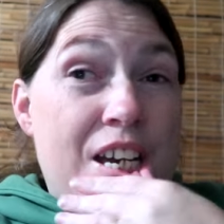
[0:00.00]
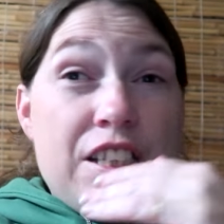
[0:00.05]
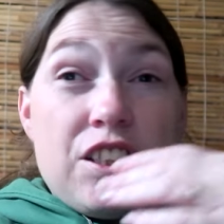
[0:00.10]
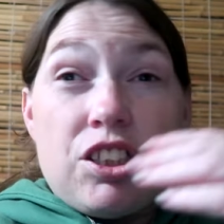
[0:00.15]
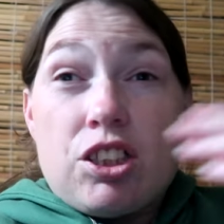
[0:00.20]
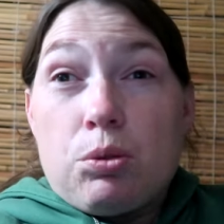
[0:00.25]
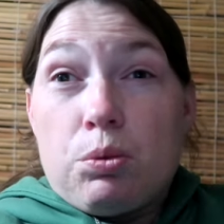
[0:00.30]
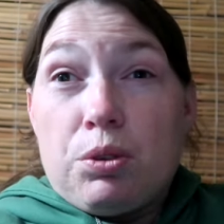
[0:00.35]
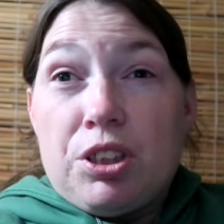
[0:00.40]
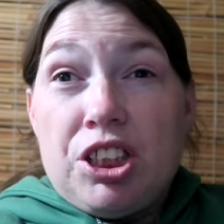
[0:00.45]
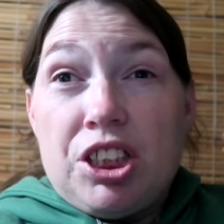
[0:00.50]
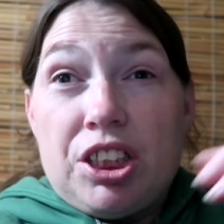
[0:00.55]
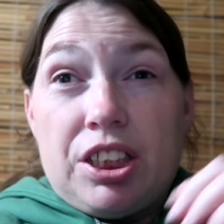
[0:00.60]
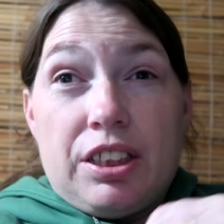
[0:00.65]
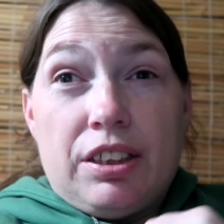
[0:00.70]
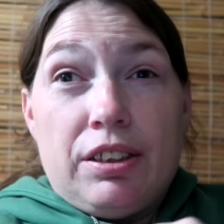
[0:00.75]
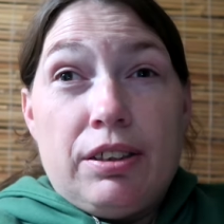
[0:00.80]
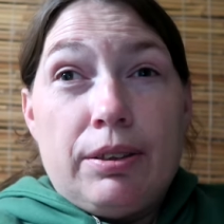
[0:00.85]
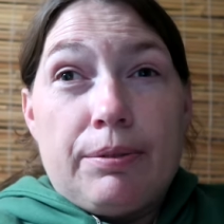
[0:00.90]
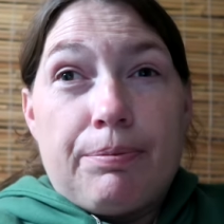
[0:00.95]
so we just
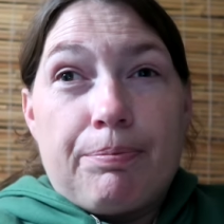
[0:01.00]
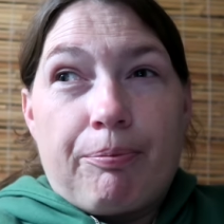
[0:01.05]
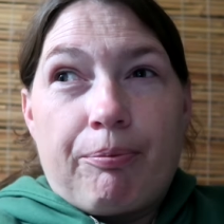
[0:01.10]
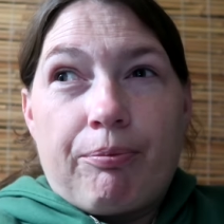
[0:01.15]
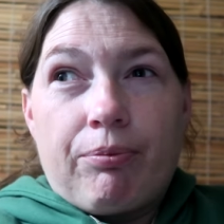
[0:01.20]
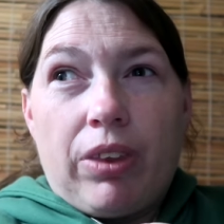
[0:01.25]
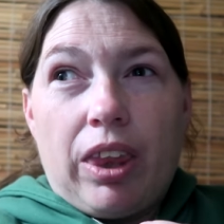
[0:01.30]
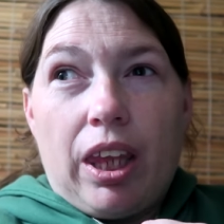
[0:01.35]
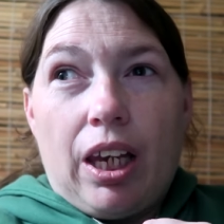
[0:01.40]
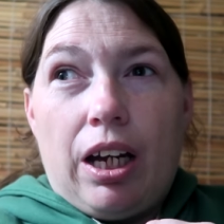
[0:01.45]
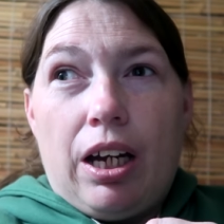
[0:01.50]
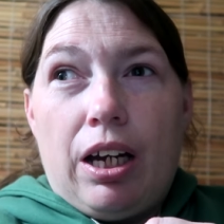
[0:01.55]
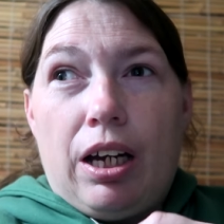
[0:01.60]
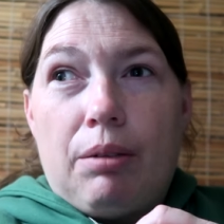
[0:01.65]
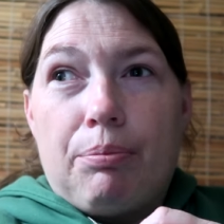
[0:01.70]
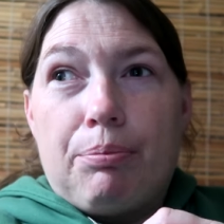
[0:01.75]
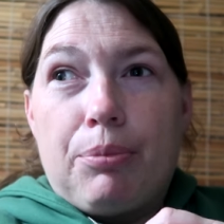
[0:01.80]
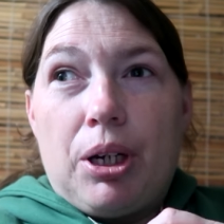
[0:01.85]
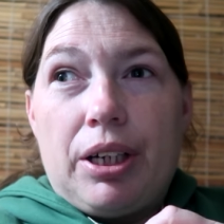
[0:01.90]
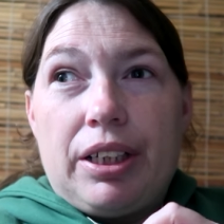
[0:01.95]
did it
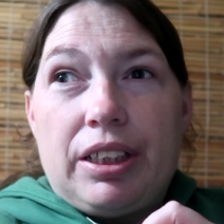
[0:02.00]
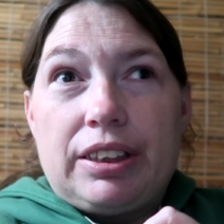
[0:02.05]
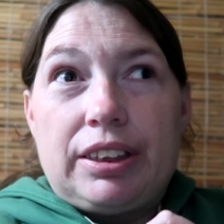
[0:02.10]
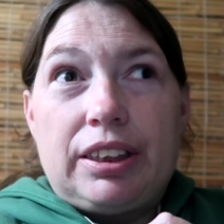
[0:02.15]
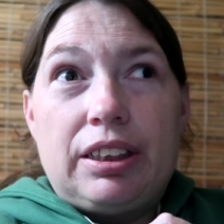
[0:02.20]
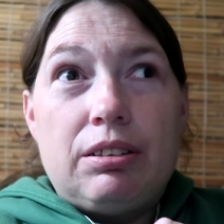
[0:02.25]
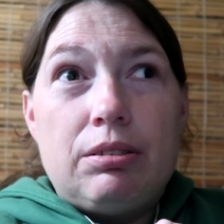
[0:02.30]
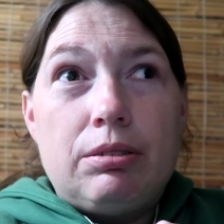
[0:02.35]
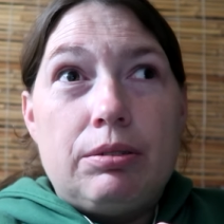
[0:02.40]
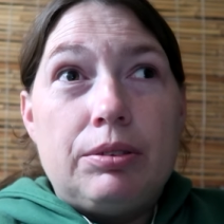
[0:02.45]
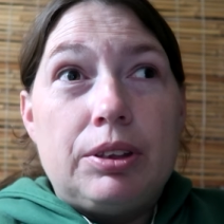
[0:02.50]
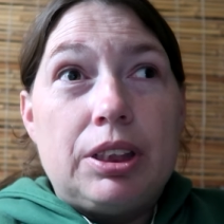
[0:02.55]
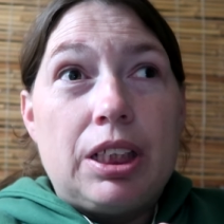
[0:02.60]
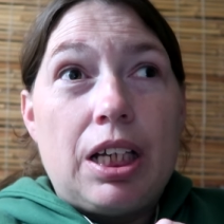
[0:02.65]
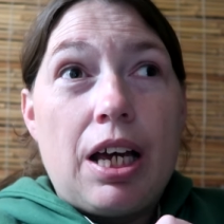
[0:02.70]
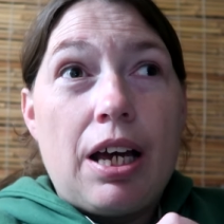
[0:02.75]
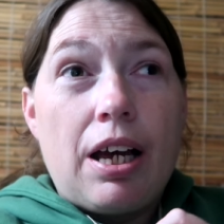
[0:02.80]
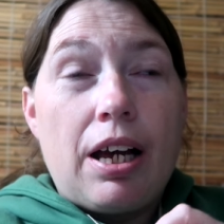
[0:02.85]
um, by ourselves.